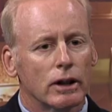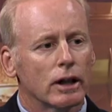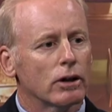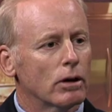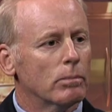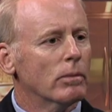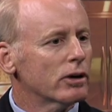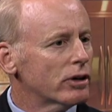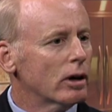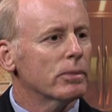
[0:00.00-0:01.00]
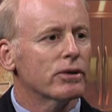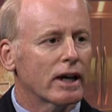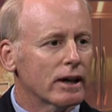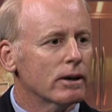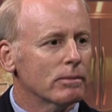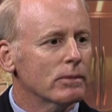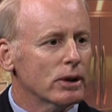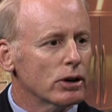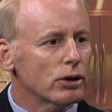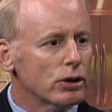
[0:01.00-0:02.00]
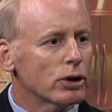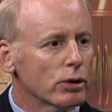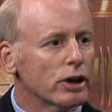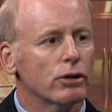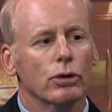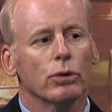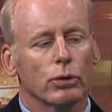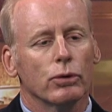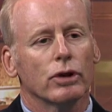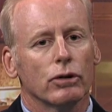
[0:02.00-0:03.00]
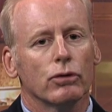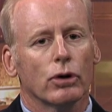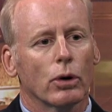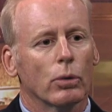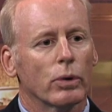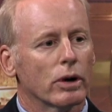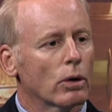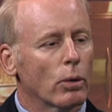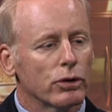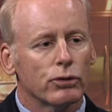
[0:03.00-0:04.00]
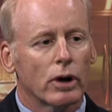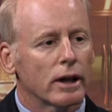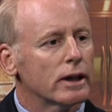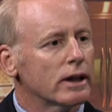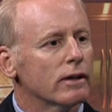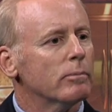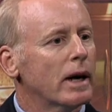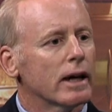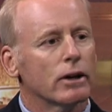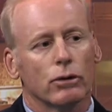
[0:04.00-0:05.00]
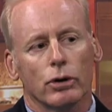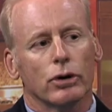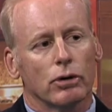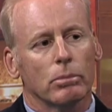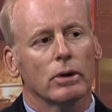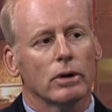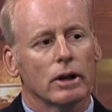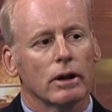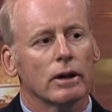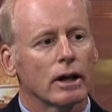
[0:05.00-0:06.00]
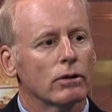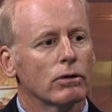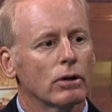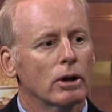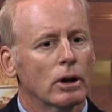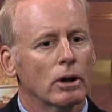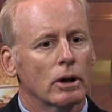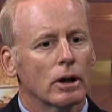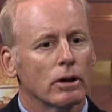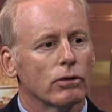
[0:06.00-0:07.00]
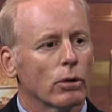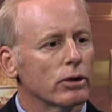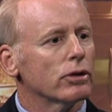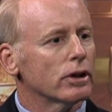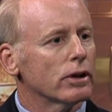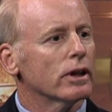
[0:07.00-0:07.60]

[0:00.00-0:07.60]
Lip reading: need as much help as they can use, and so we are always trying to give back into the community, and it's always a good